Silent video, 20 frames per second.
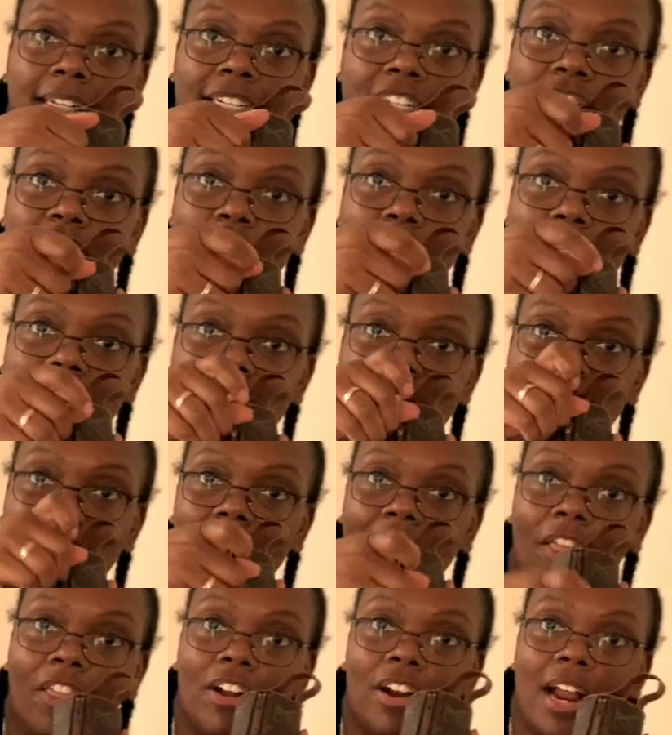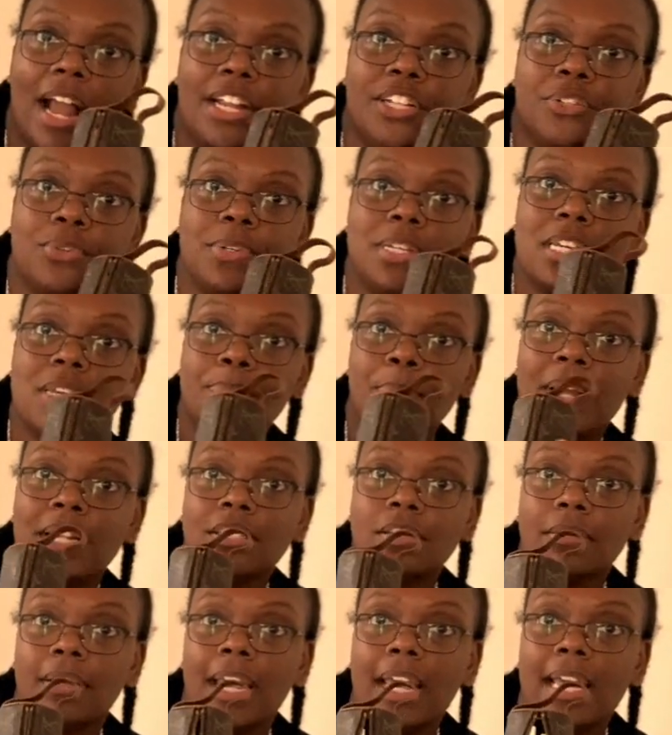So this is another Etui
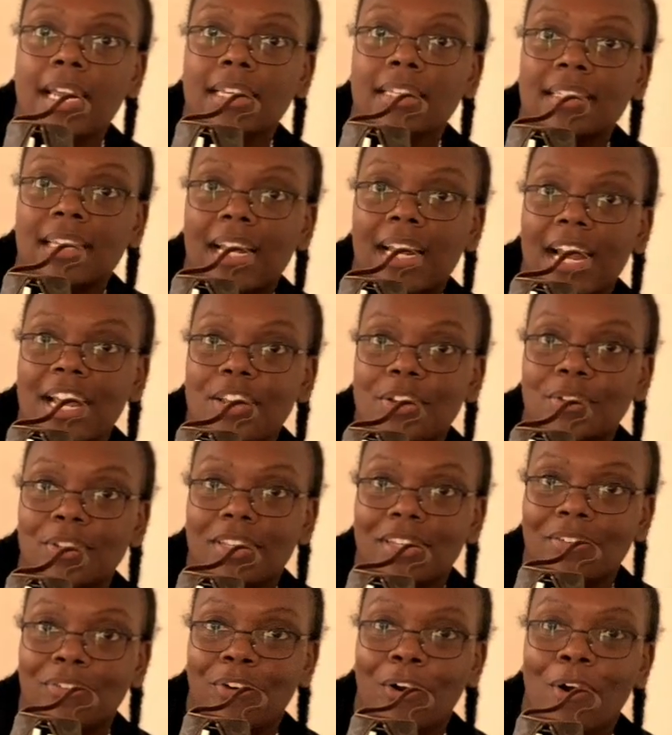pencil case and I use it for